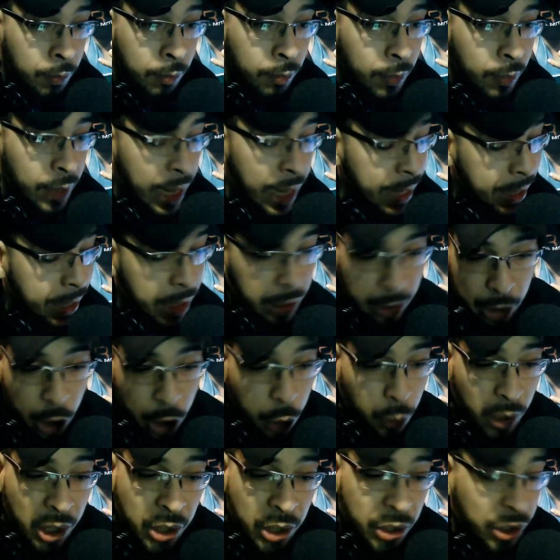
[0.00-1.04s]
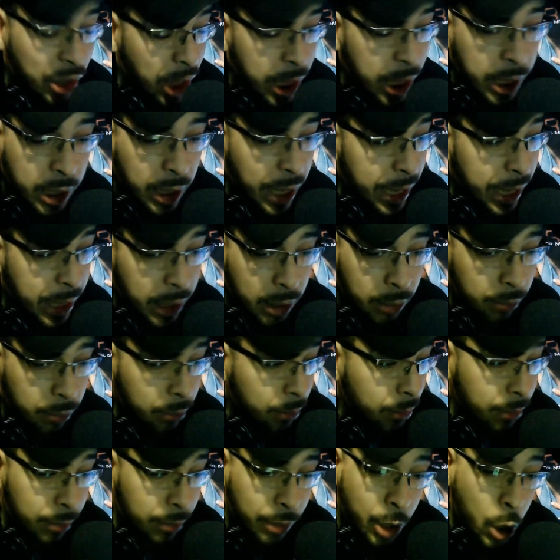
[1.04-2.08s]
I can literally sing like,
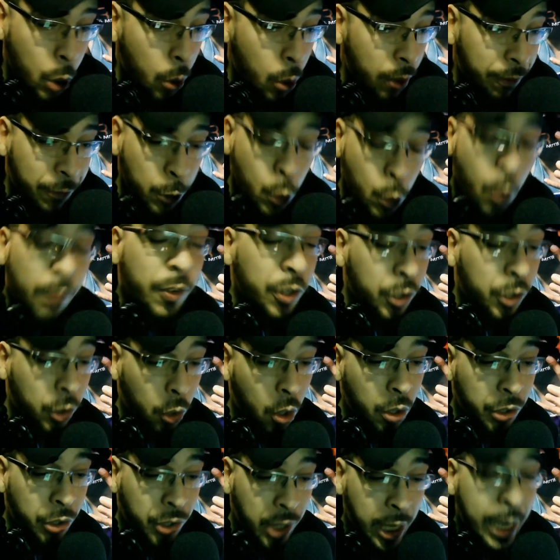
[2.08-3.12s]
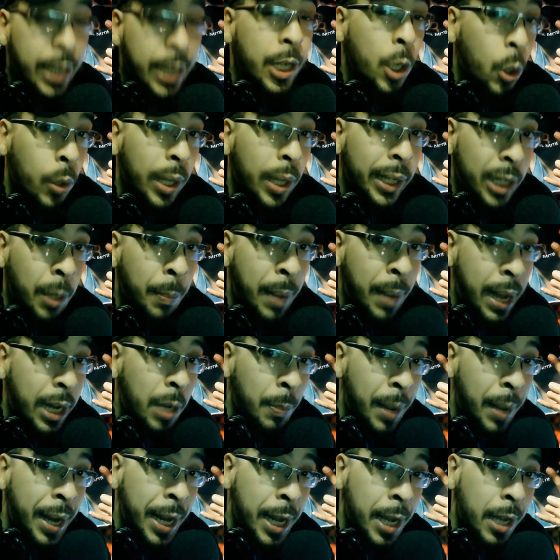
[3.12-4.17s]
you know, a few of his songs that I know like the back of
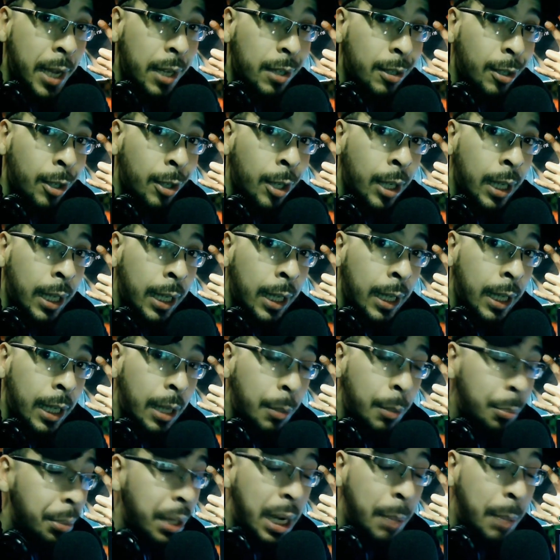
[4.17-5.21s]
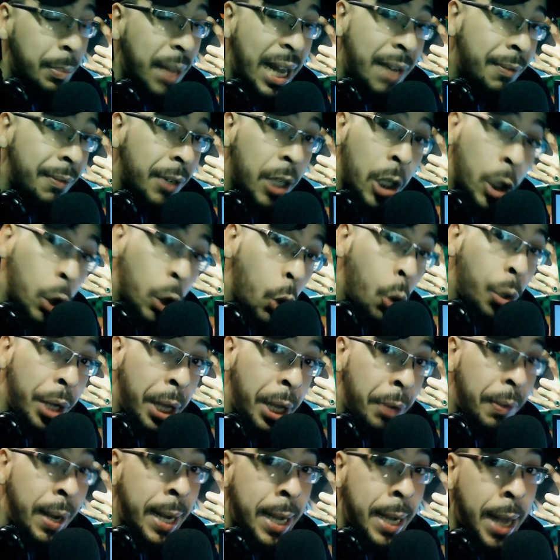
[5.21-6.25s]
my hand. But I'm not even going to go
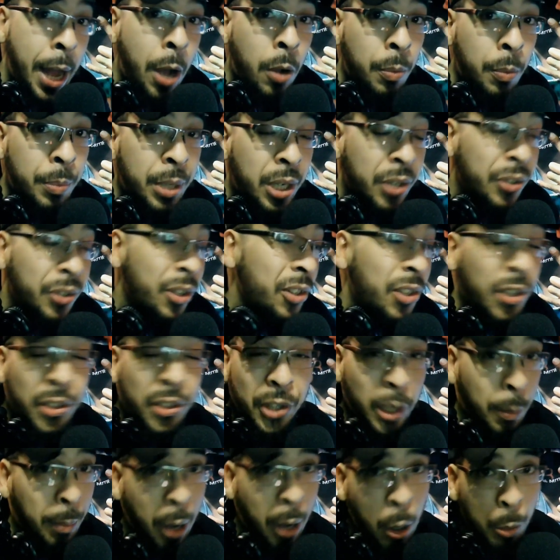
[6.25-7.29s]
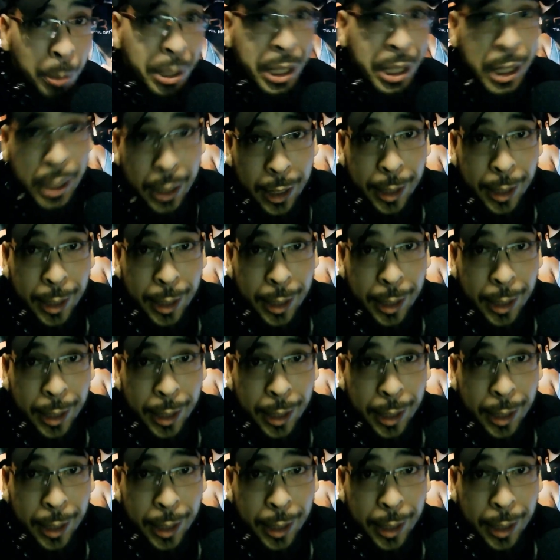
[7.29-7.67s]
there right now because this isn't about me.